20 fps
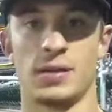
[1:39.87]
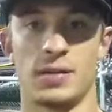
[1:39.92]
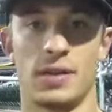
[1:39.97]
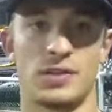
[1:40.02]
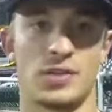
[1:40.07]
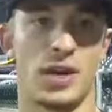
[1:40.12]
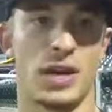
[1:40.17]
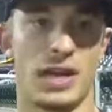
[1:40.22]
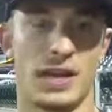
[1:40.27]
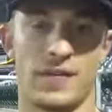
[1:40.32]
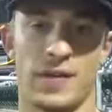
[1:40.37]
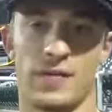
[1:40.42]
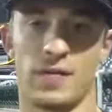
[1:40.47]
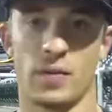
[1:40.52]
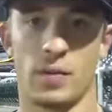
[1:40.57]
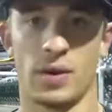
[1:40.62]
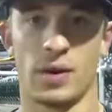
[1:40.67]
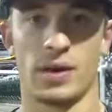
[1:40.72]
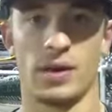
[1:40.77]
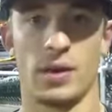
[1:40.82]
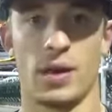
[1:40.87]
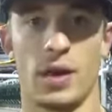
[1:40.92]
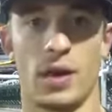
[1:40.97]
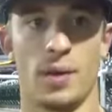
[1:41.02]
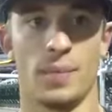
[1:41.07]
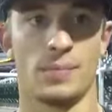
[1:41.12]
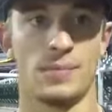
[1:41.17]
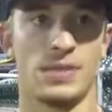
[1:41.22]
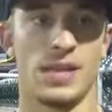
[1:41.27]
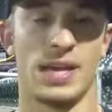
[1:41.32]
They try to give everyone
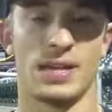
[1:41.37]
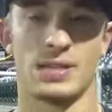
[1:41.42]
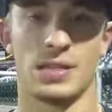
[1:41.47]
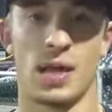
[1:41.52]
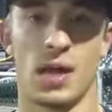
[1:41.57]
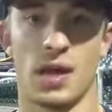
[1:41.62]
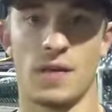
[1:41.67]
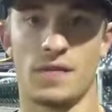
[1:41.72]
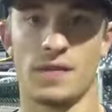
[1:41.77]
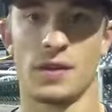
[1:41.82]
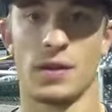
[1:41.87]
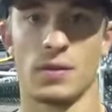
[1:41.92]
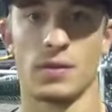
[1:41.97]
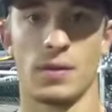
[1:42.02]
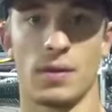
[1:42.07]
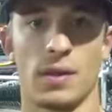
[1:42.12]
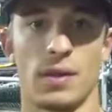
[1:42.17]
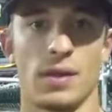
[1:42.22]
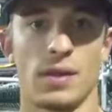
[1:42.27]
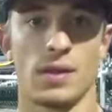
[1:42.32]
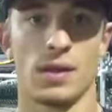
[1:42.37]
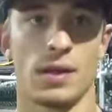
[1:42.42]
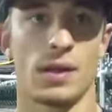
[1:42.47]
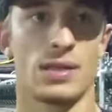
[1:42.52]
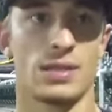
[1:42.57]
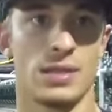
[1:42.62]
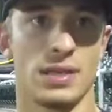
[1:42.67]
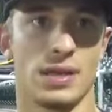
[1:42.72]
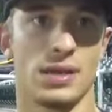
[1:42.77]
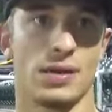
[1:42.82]
days off, you know,
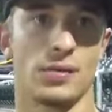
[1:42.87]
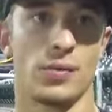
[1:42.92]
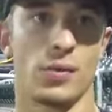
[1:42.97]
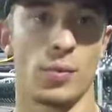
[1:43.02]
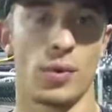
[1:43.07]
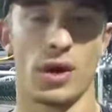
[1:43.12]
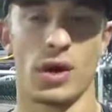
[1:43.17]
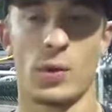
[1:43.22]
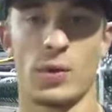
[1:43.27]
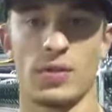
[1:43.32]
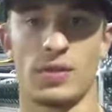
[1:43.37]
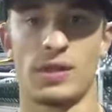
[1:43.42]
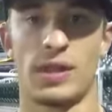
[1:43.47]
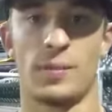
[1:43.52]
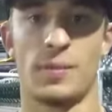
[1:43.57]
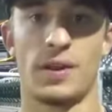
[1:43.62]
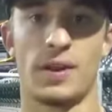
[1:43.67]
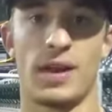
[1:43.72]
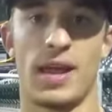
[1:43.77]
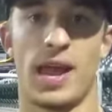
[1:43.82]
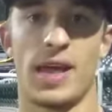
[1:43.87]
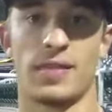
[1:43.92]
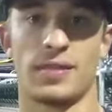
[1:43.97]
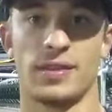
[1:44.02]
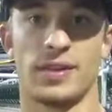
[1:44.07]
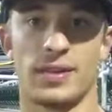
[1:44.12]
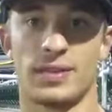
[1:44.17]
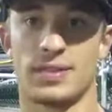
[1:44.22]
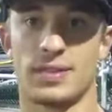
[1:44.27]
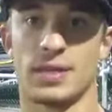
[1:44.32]
because you're working with limited
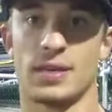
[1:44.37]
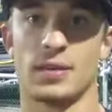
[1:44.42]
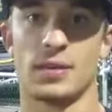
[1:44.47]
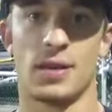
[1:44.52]
athletes,